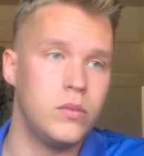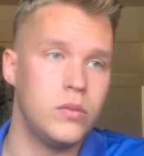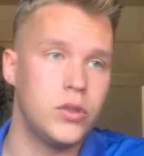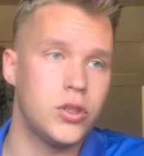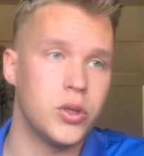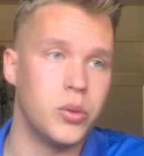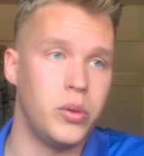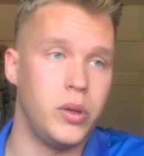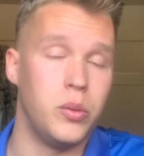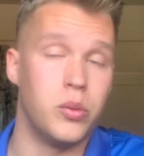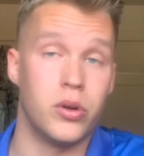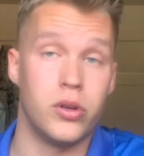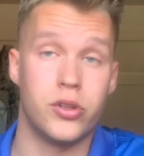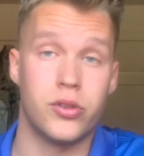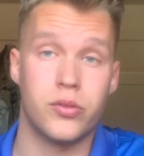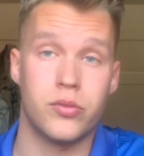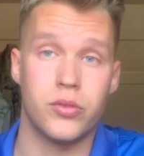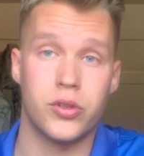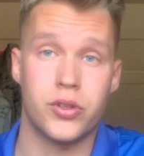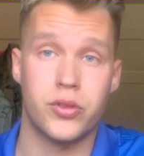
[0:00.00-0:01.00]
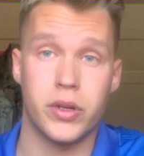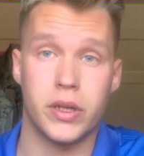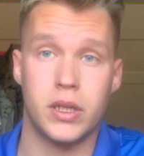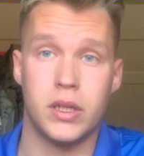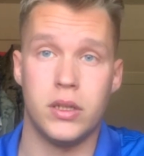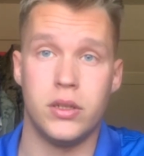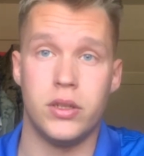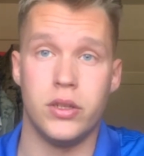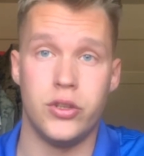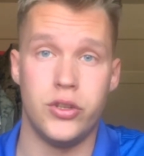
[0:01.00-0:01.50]
So we were
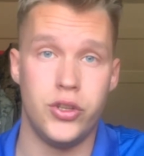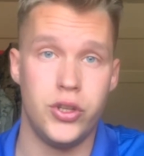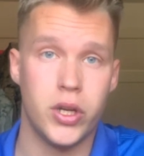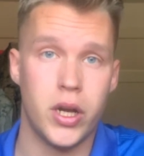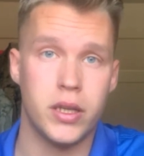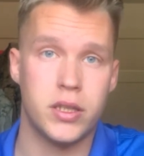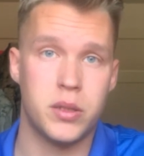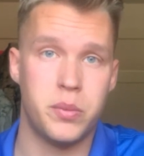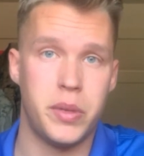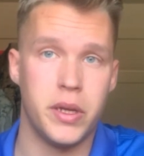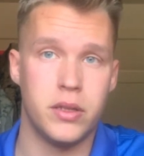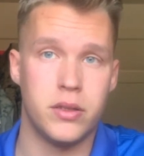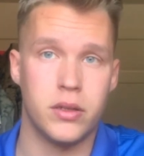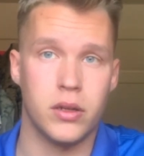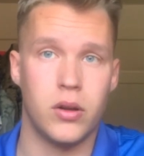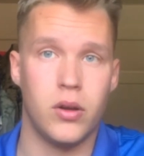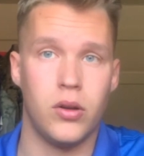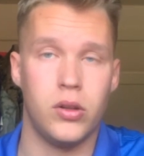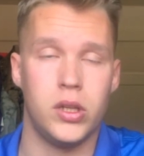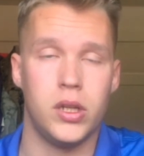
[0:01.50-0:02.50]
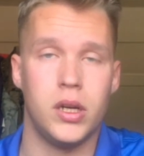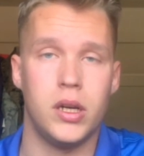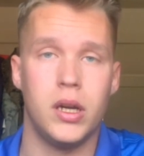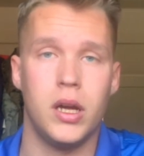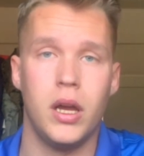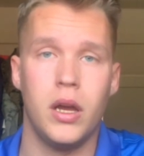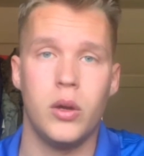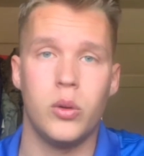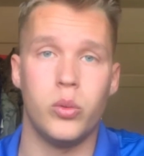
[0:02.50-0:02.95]
restricted to just Pensacola.